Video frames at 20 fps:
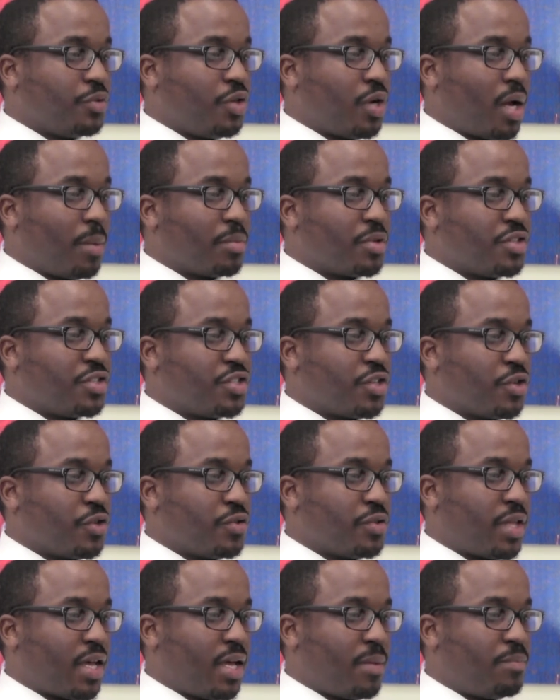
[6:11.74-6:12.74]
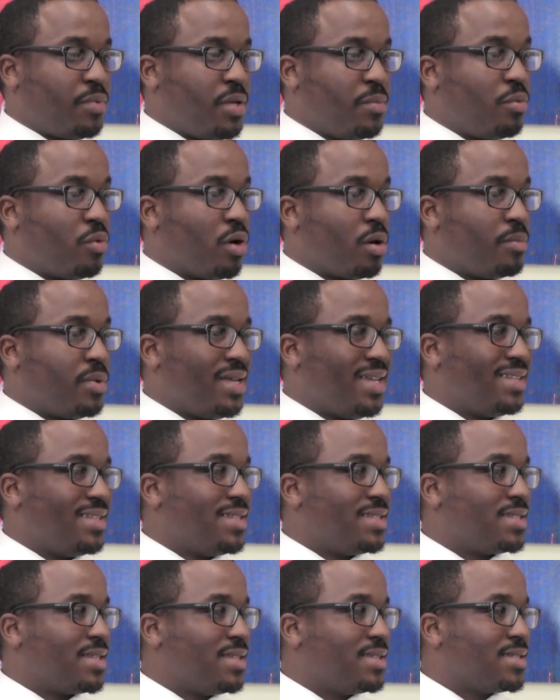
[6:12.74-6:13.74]
You know, I'm concerned that people are being
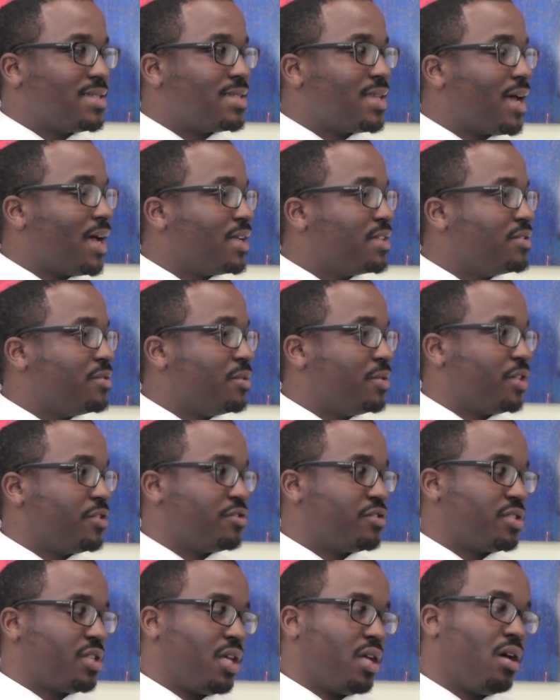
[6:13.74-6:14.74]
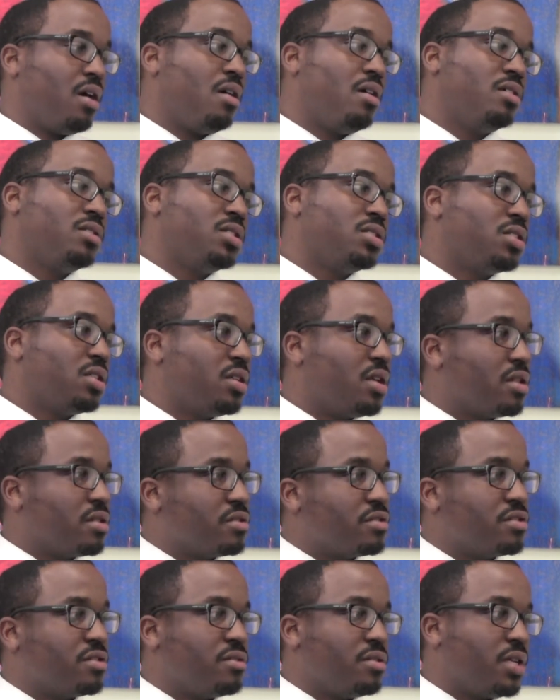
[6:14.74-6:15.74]
desensitized to it. They're just saying, oh, just
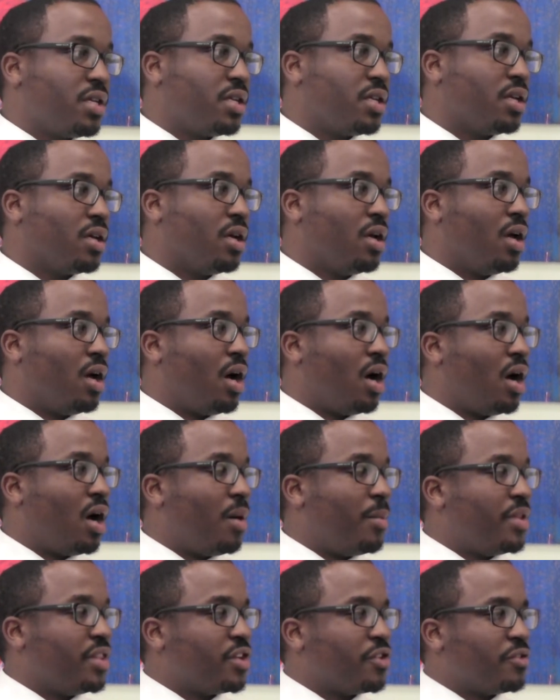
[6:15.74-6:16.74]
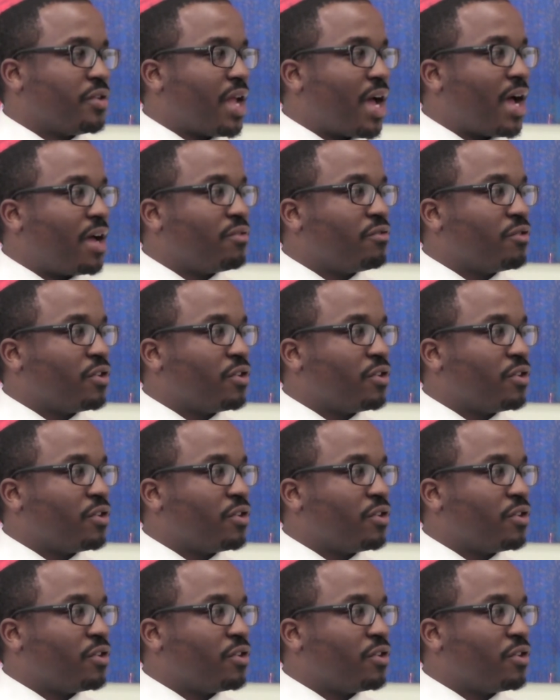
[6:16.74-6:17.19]
another shooting, um, and they're not